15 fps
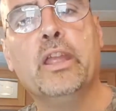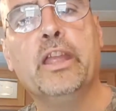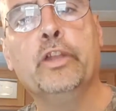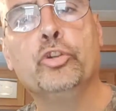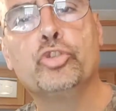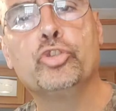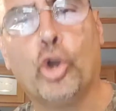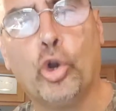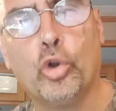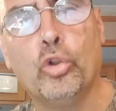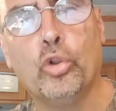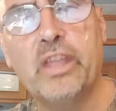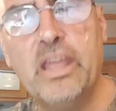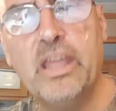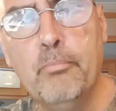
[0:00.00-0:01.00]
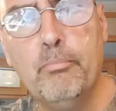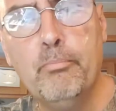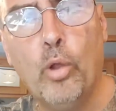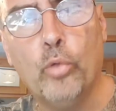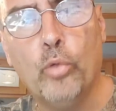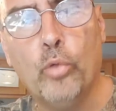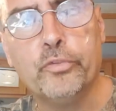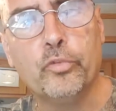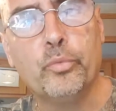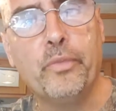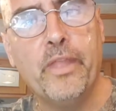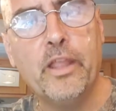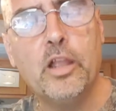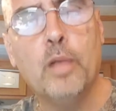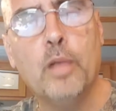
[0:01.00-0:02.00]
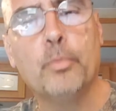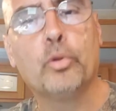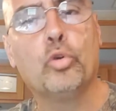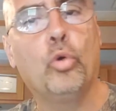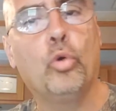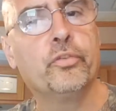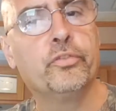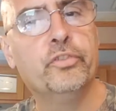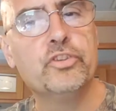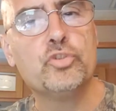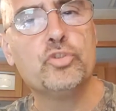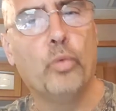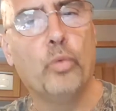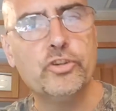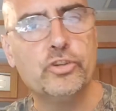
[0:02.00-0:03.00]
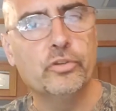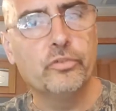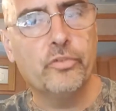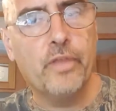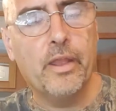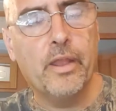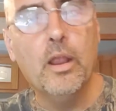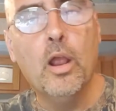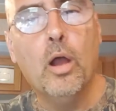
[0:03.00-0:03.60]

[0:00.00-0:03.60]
internal impulses when they come across situations that